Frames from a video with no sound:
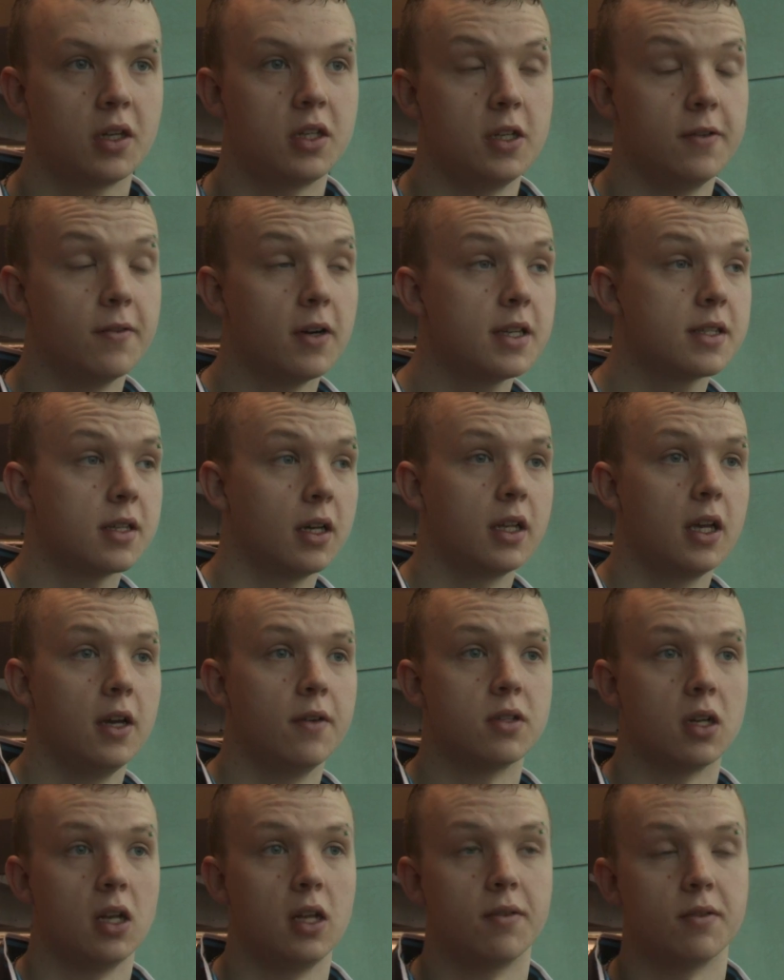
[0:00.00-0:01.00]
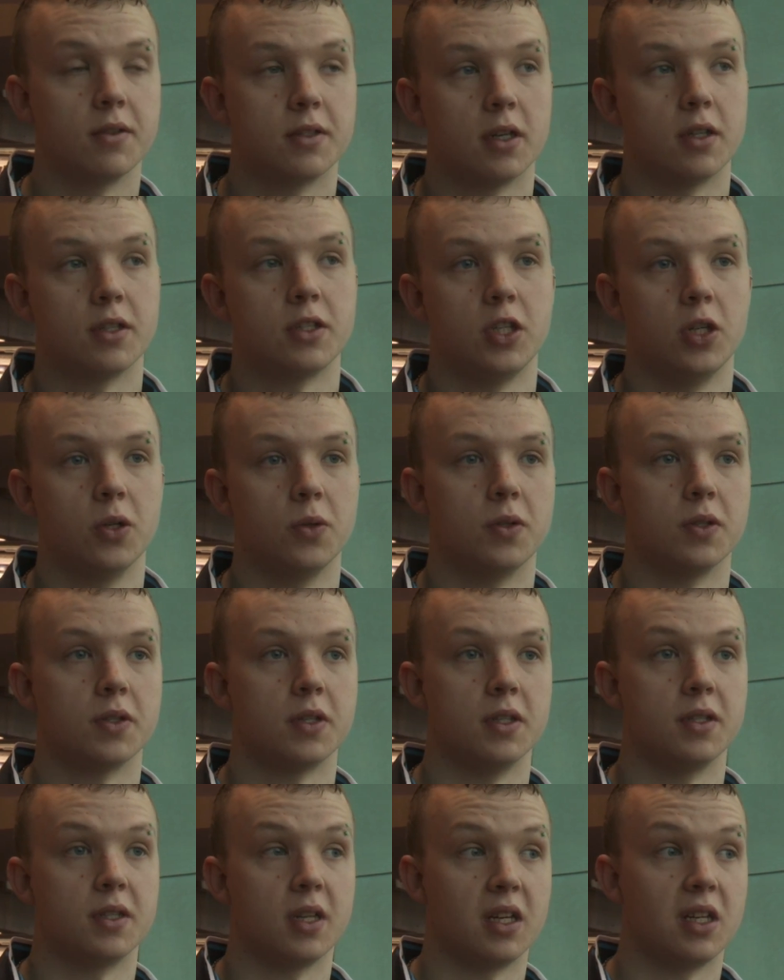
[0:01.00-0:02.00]
The advice I'd give to Leaving Cert
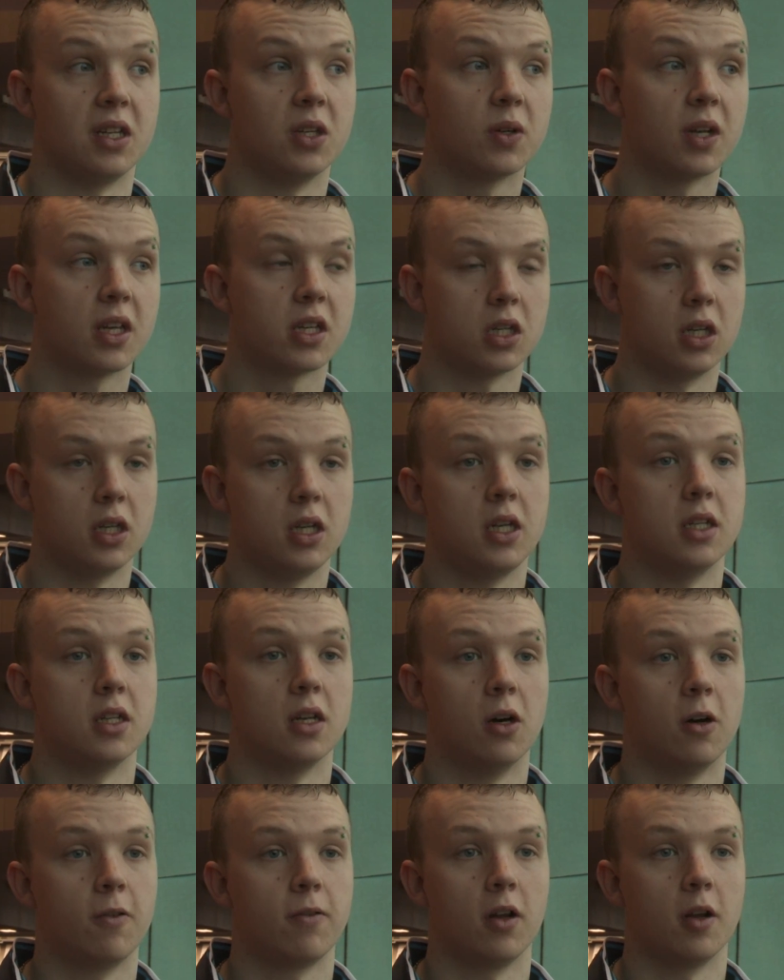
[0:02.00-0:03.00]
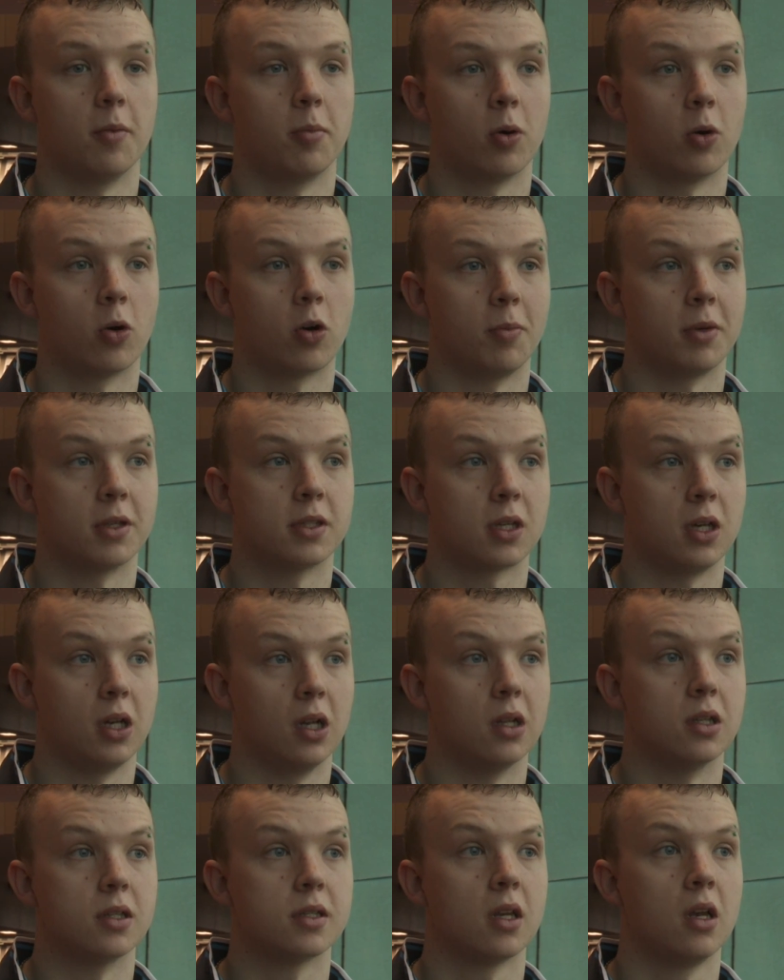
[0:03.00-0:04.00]
students is that you don't actually need an awful lot of programming
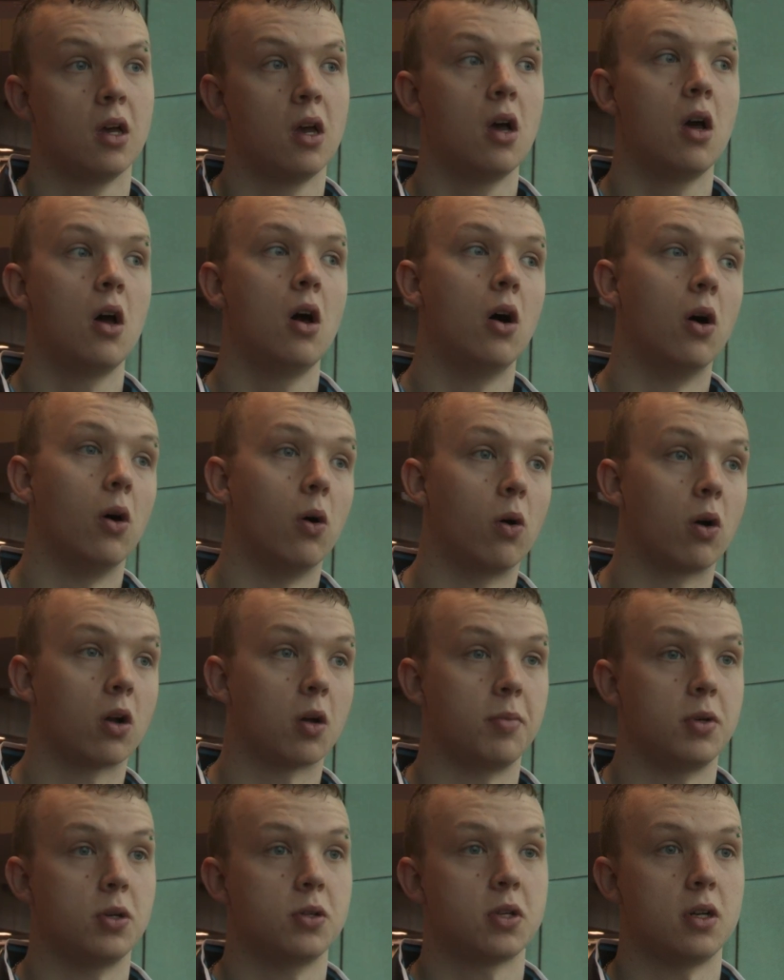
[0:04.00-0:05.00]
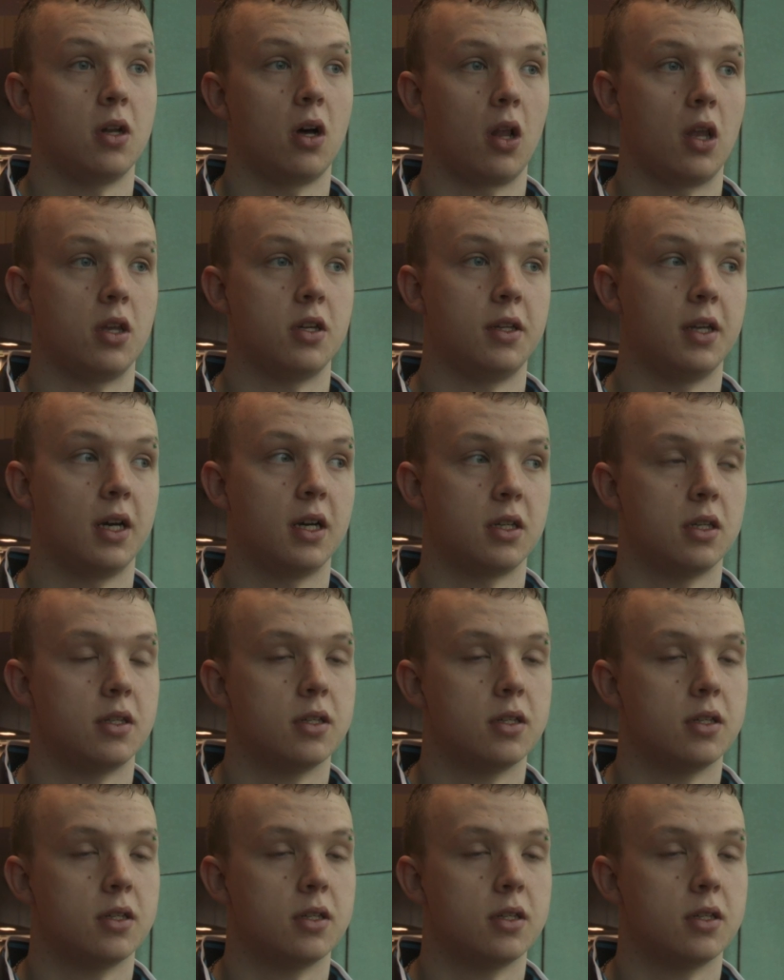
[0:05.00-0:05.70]
skills or computer knowledge of that.